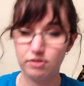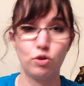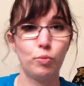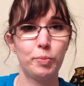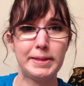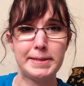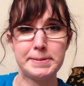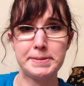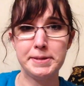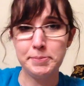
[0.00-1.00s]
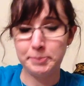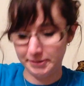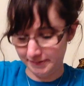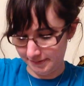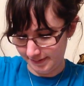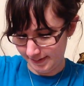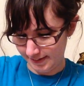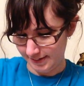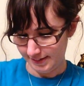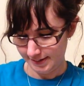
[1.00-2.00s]
open these up.
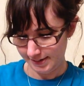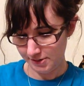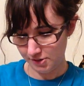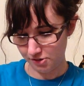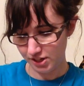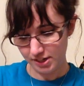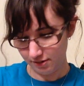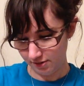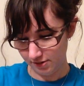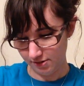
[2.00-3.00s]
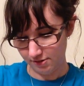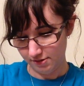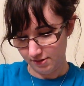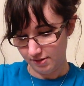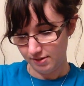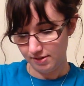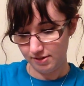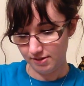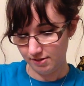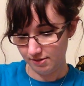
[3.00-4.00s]
Plus they're sealed.
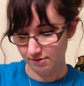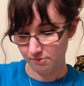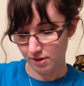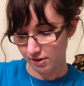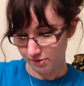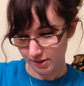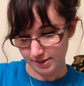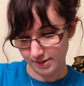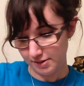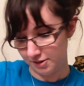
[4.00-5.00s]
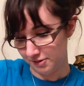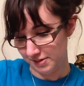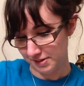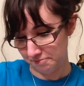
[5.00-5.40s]
Why are they sealed?